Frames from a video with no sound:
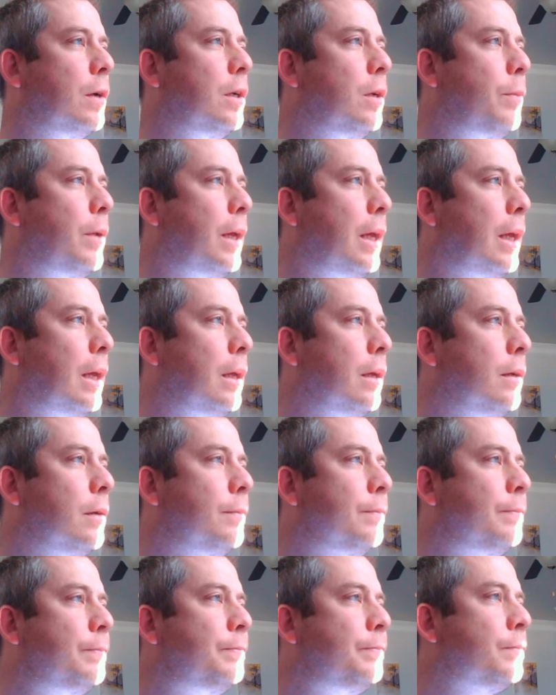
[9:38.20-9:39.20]
to be
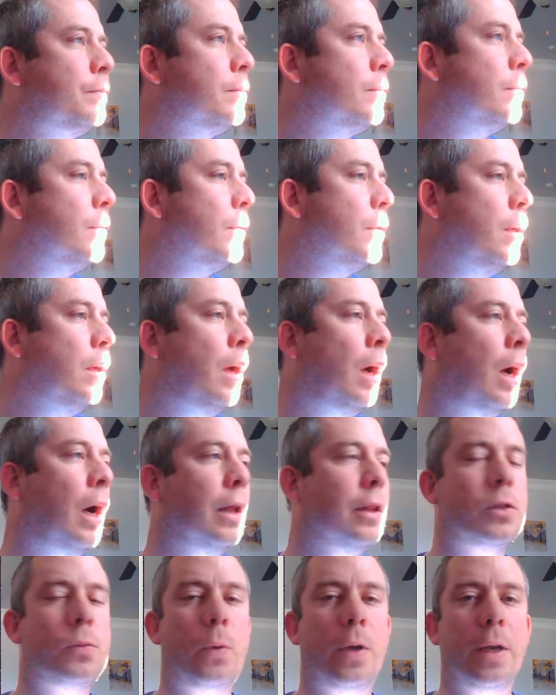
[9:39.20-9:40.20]
uh,
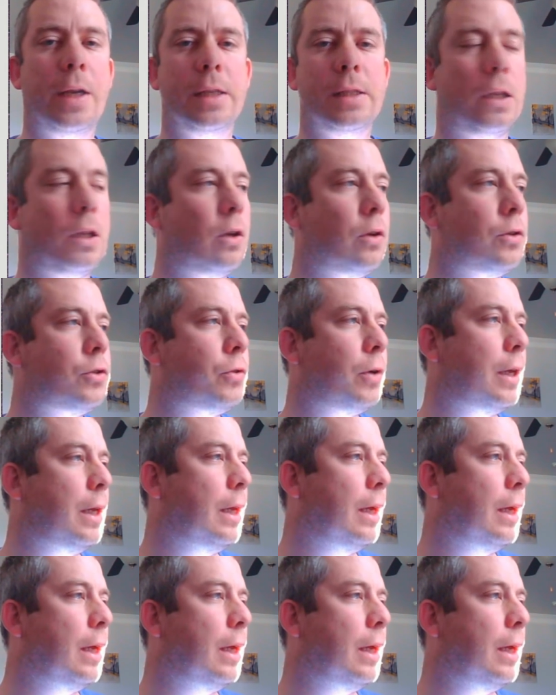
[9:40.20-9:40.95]
this is where it gets a little tricky.